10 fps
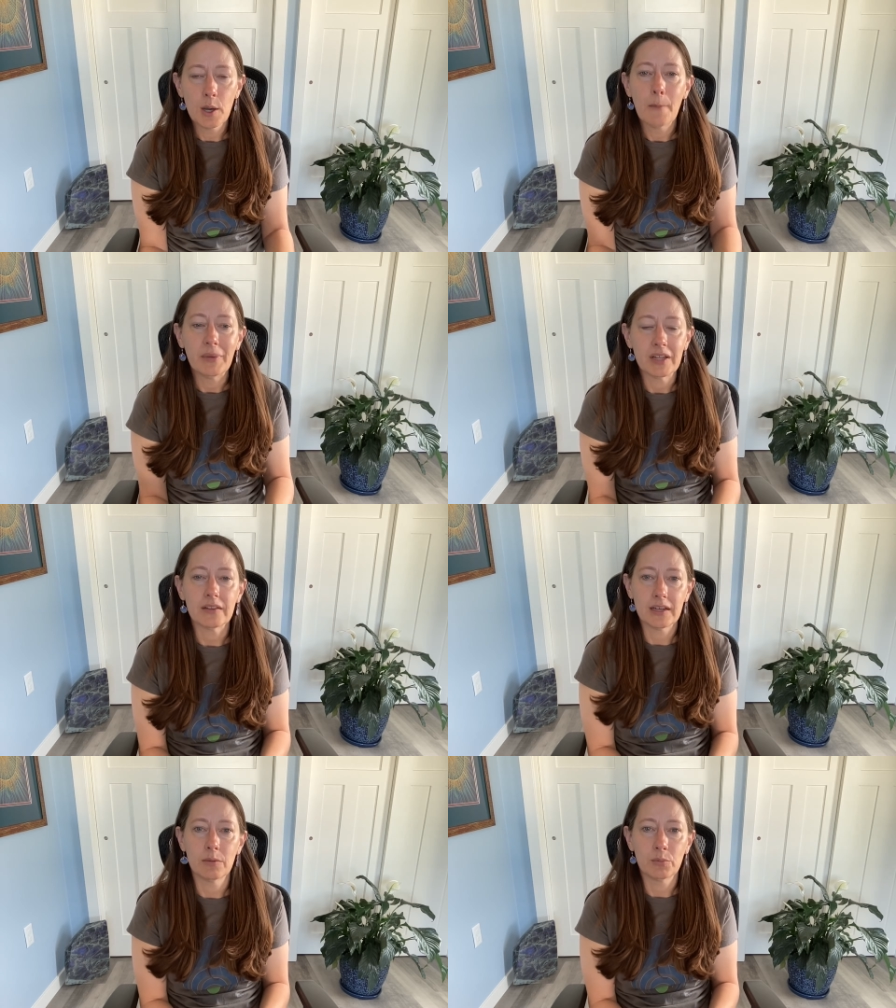but that
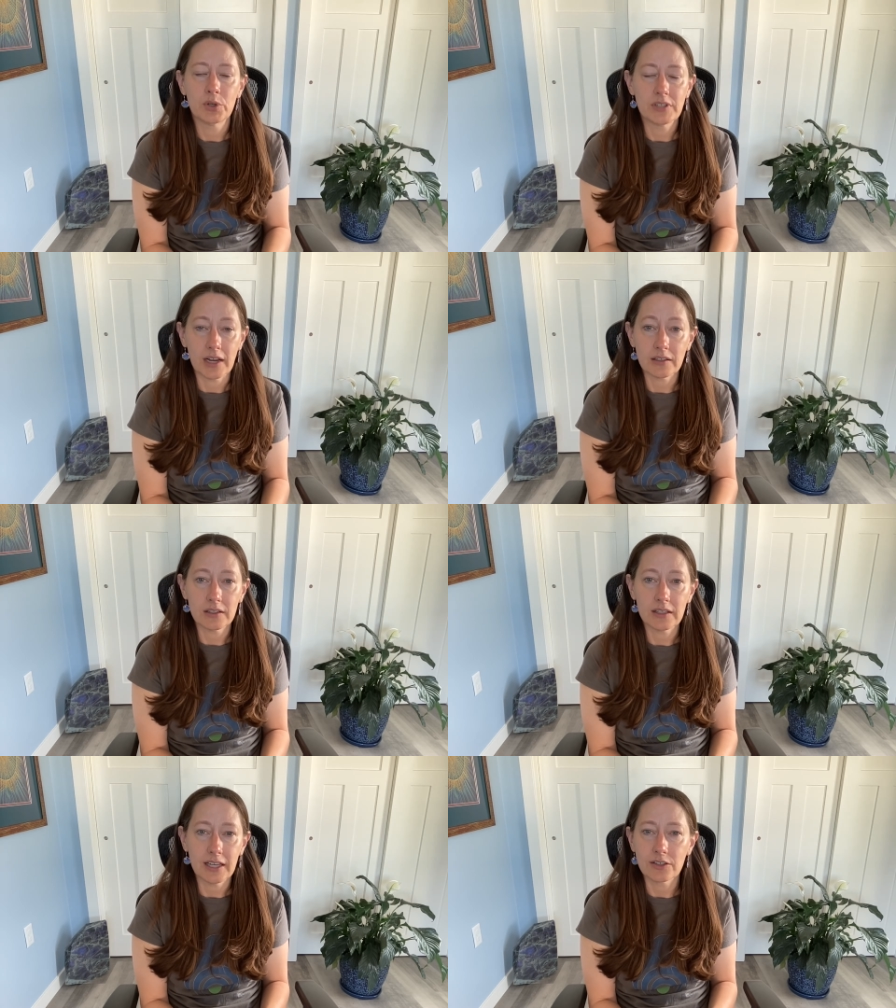I'm protecting
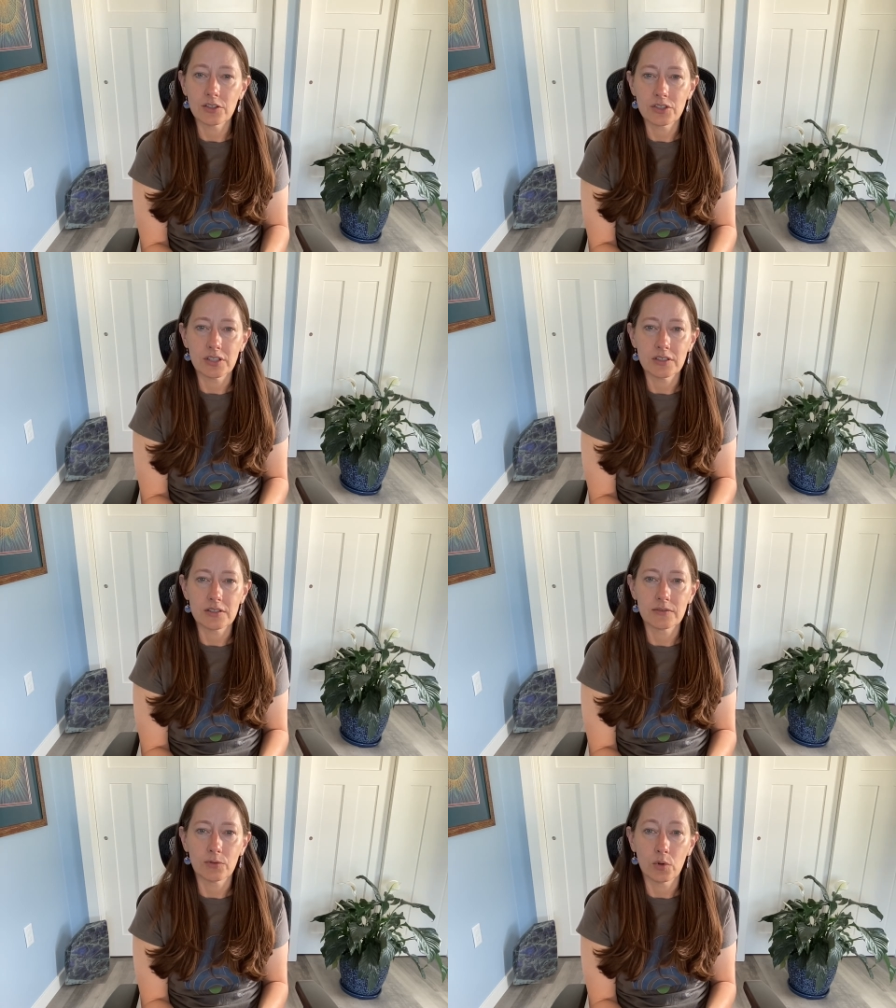the energies
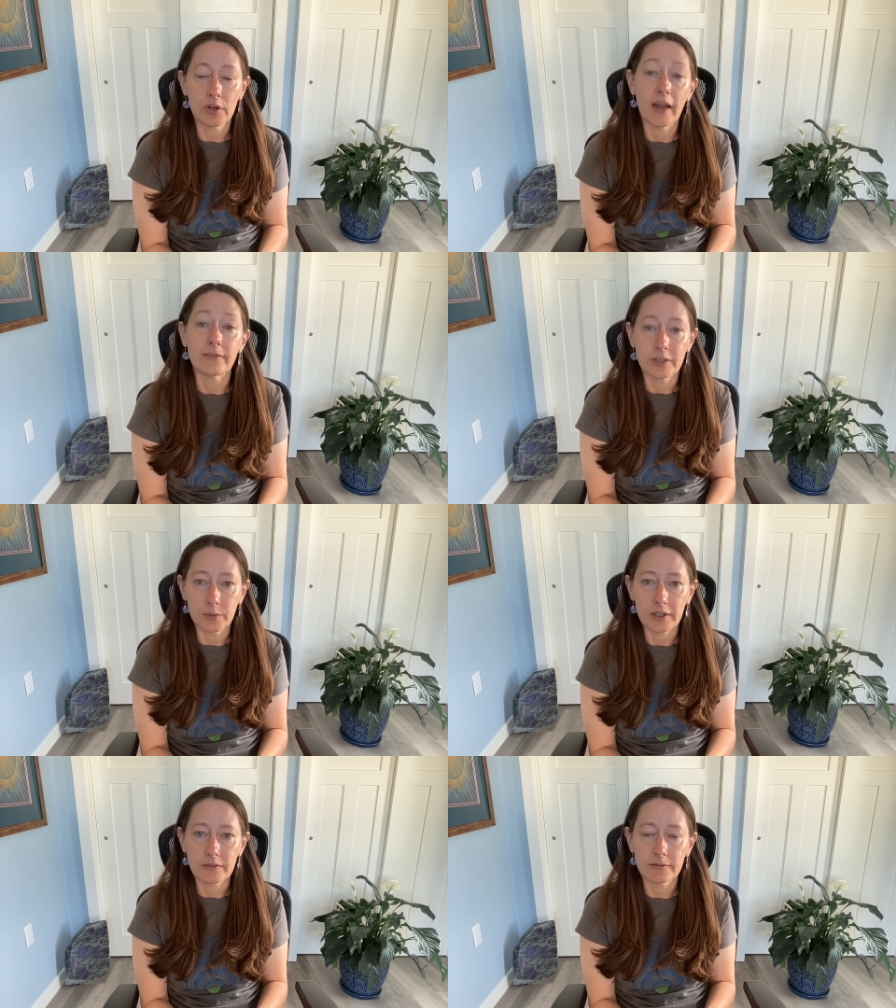for
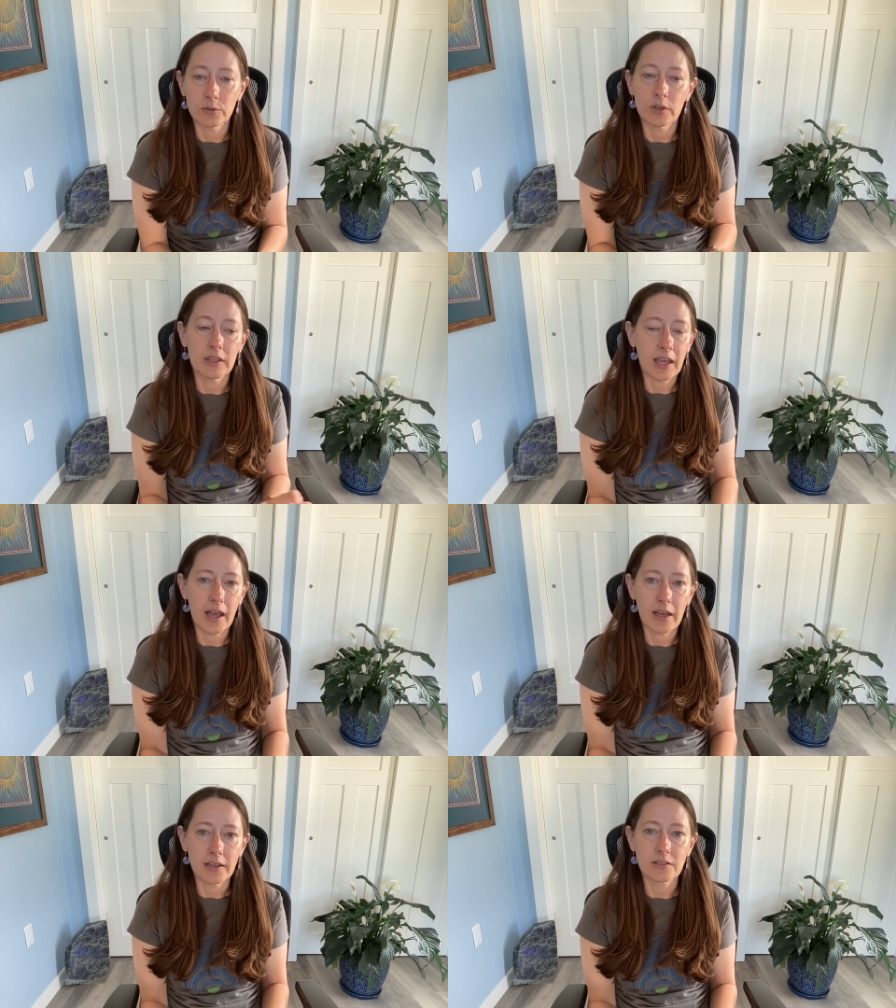everyone, for the
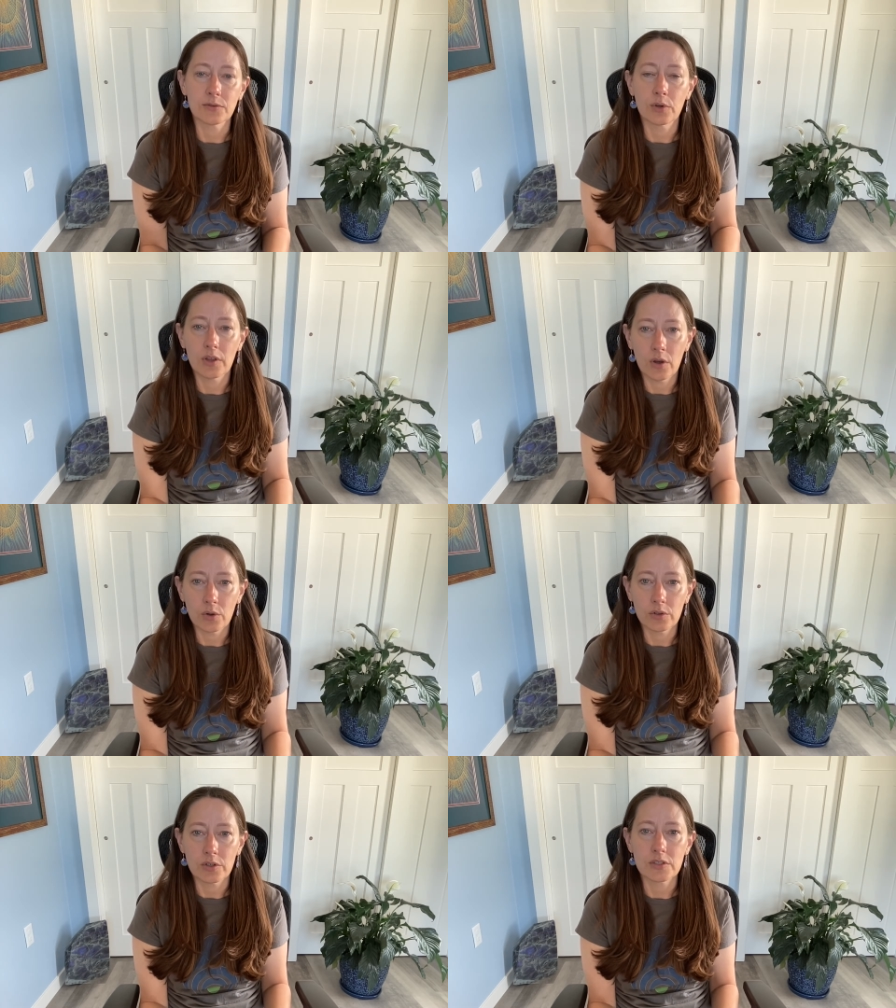eggs, for the
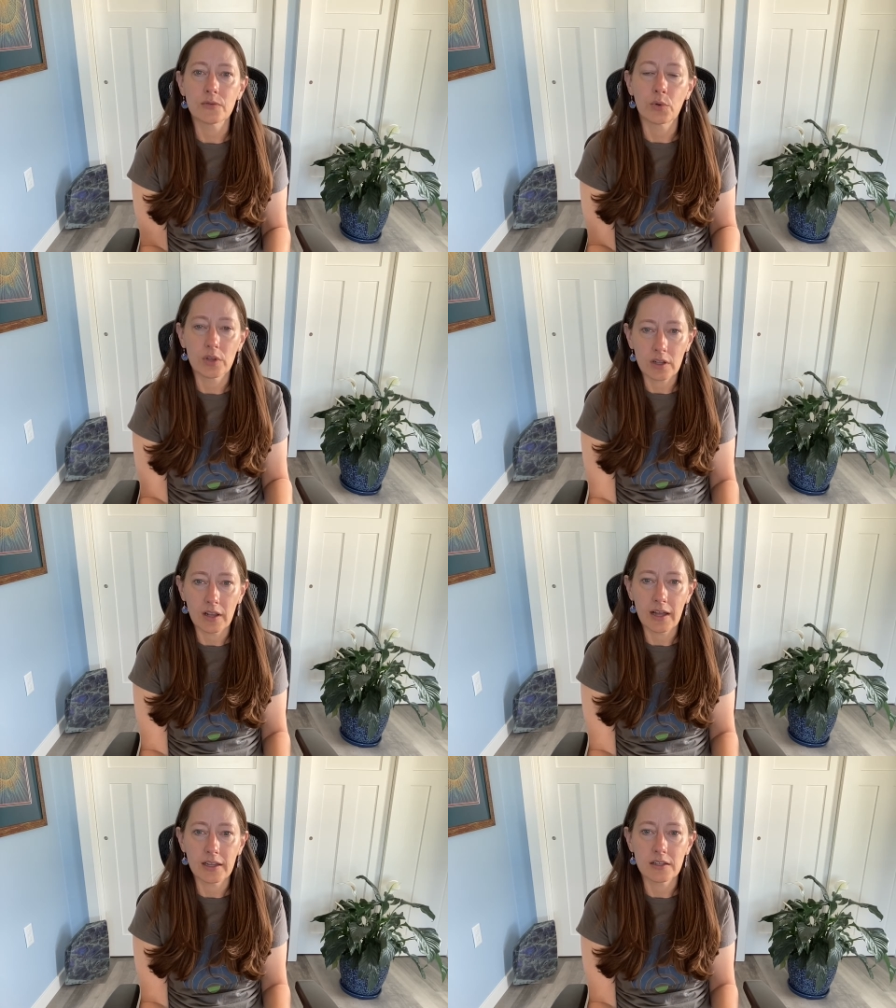owners, for the
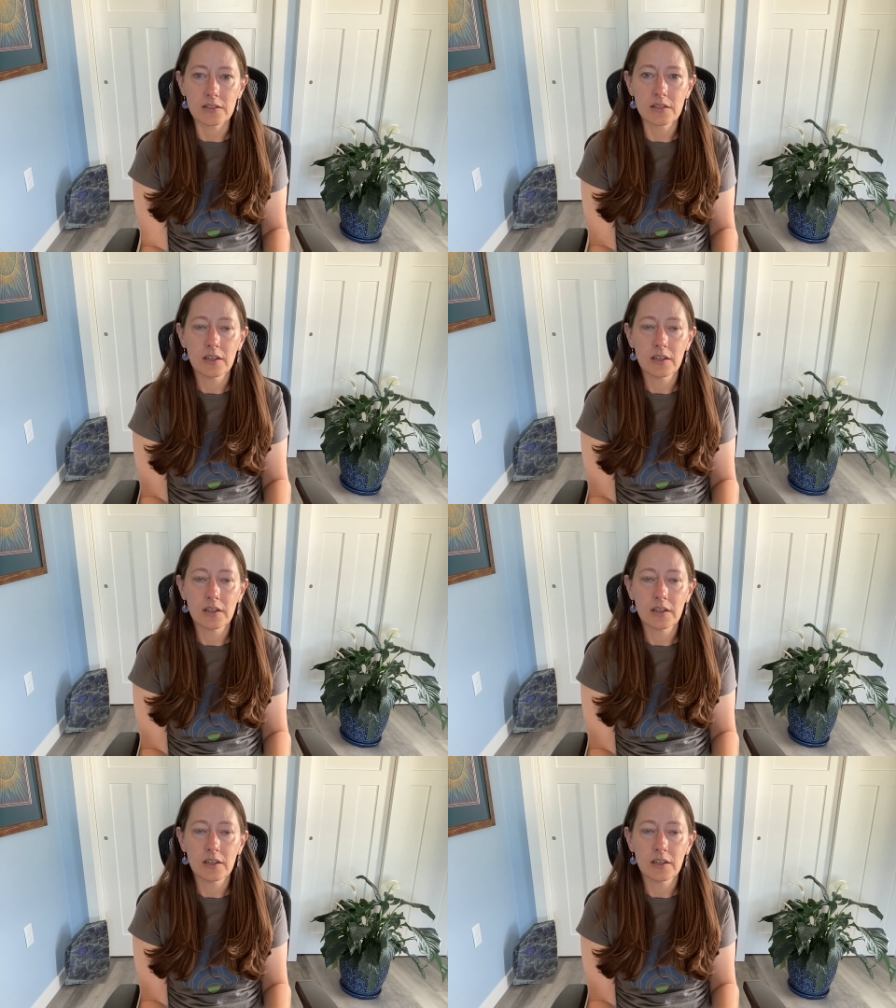clients,